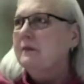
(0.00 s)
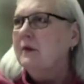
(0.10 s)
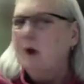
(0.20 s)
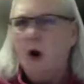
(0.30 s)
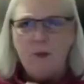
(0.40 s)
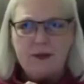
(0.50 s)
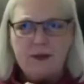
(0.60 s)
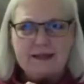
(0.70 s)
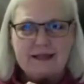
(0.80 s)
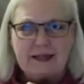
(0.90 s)
opening
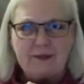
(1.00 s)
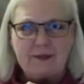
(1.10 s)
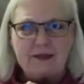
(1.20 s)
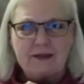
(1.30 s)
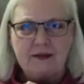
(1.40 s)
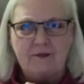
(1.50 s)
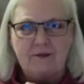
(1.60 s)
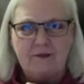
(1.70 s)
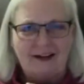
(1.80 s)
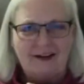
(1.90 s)
statement of the
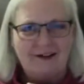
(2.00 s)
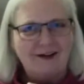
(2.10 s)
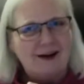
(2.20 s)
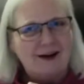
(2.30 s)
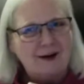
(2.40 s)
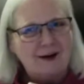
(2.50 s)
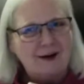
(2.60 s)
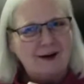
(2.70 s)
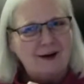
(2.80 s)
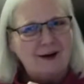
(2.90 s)
mediator,
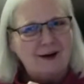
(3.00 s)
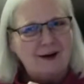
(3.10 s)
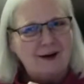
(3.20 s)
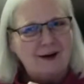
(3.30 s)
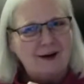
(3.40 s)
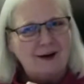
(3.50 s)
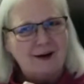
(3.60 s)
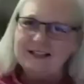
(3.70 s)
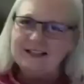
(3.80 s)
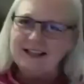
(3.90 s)
maybe it's an
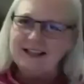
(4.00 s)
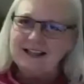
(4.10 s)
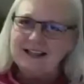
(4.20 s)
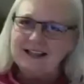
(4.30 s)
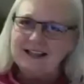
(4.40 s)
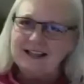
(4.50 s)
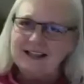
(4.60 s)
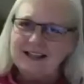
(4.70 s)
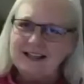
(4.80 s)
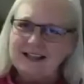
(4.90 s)
orientation, or maybe it's